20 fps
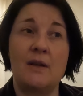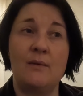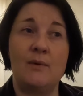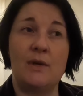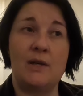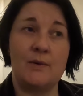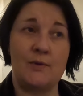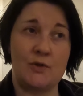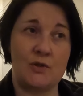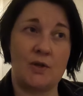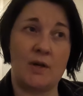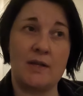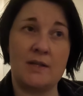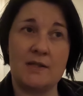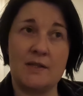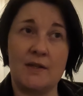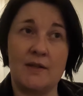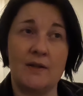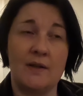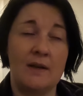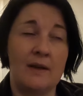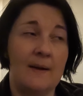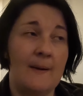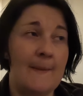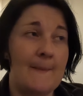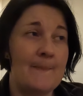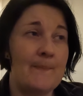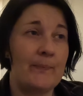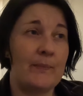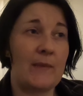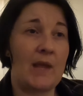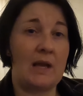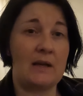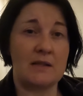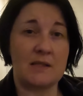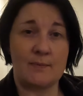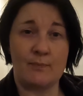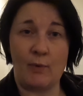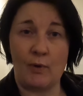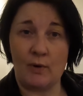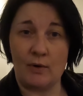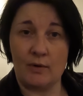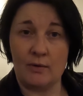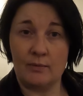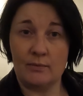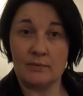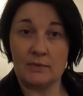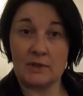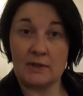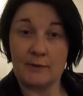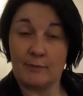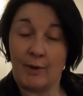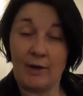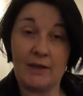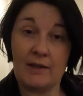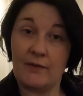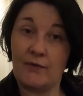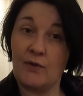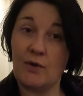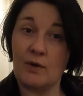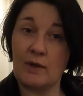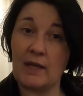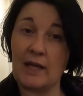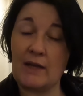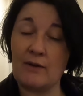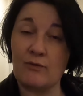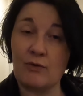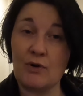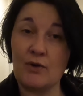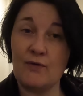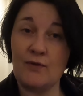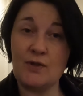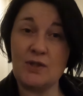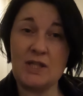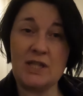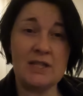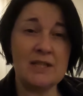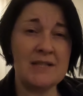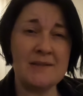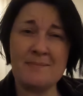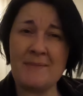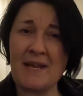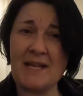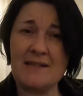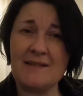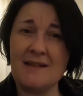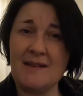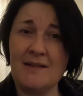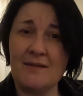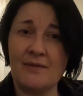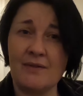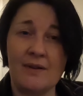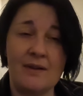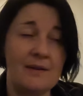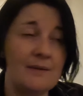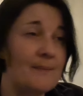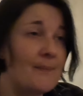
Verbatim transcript: when it was trying to export because apparently 4K raw footage is massive.